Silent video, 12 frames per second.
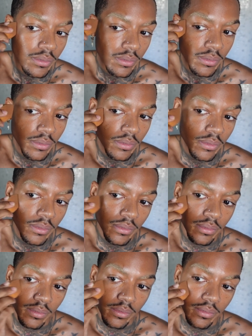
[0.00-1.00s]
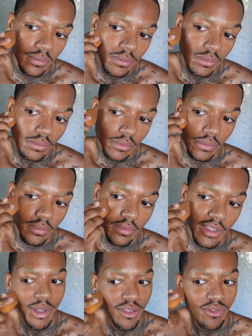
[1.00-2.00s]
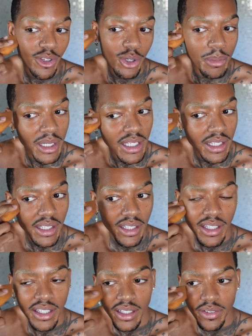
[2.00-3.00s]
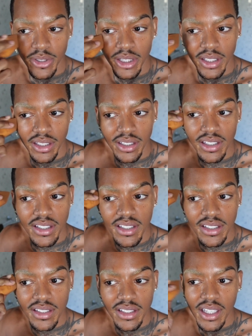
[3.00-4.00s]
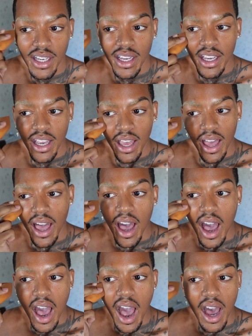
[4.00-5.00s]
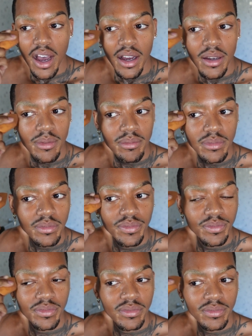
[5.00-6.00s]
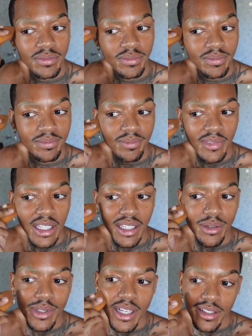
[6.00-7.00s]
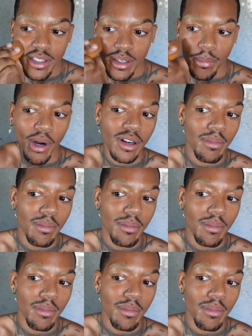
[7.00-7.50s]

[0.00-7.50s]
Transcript: You know, like outside of like me filming it and everything, this is, it was actually a part